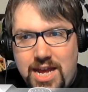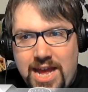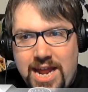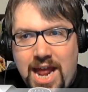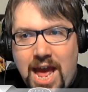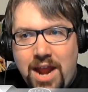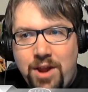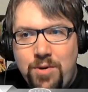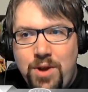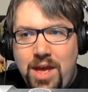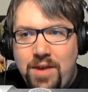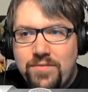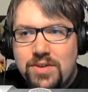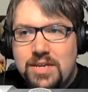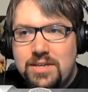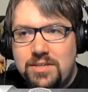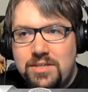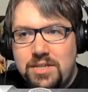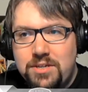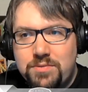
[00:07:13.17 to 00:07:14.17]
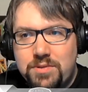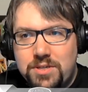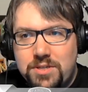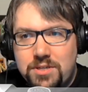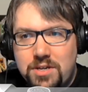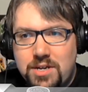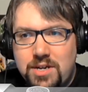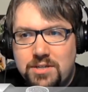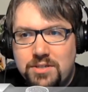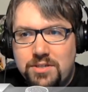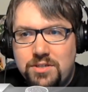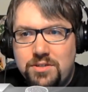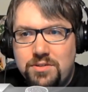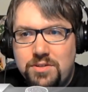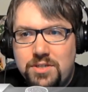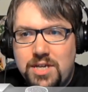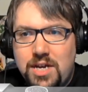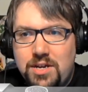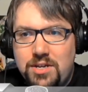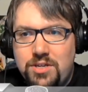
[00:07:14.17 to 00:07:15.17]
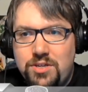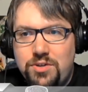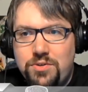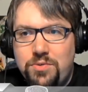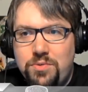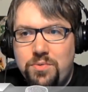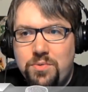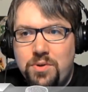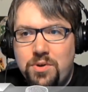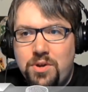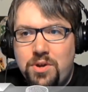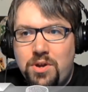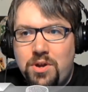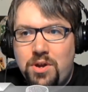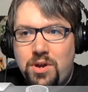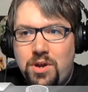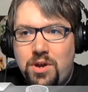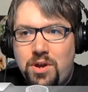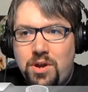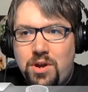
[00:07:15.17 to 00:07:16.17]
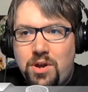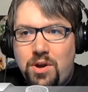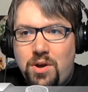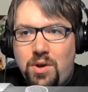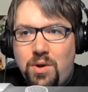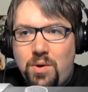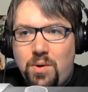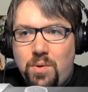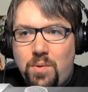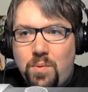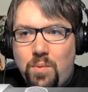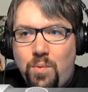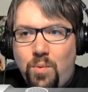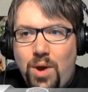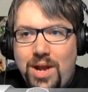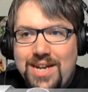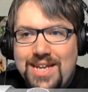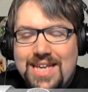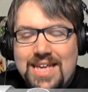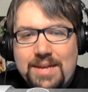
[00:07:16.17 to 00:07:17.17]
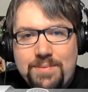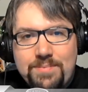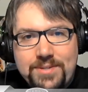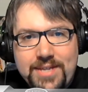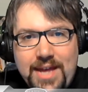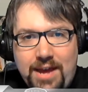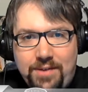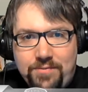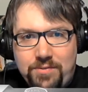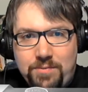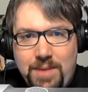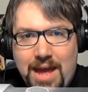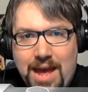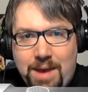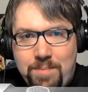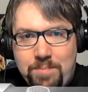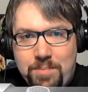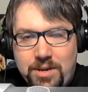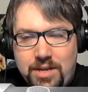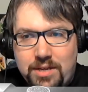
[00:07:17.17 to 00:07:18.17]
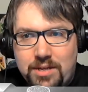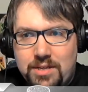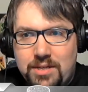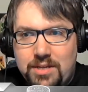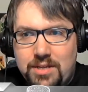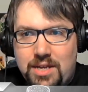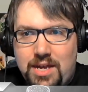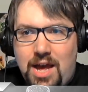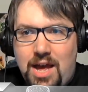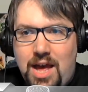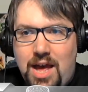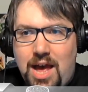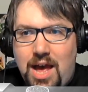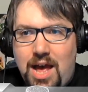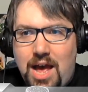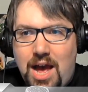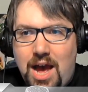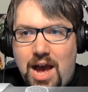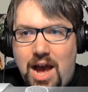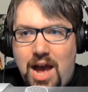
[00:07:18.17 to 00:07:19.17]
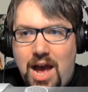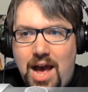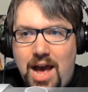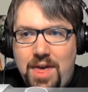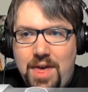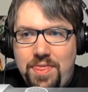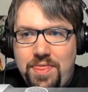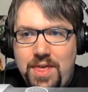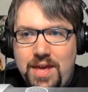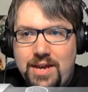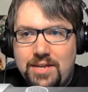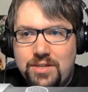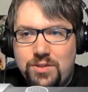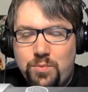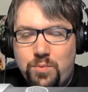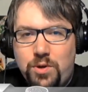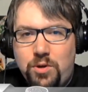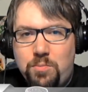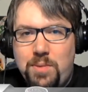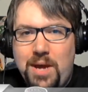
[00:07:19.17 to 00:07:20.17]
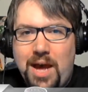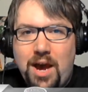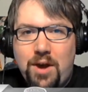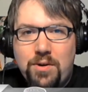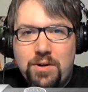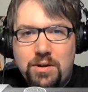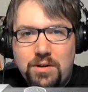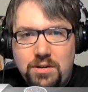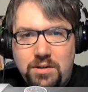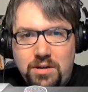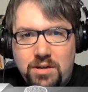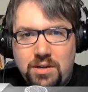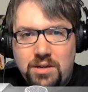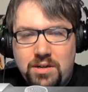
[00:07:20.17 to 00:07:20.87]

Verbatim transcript: And I don't have any secret sauce to tell you what keeps that from happening. I think it's willpower.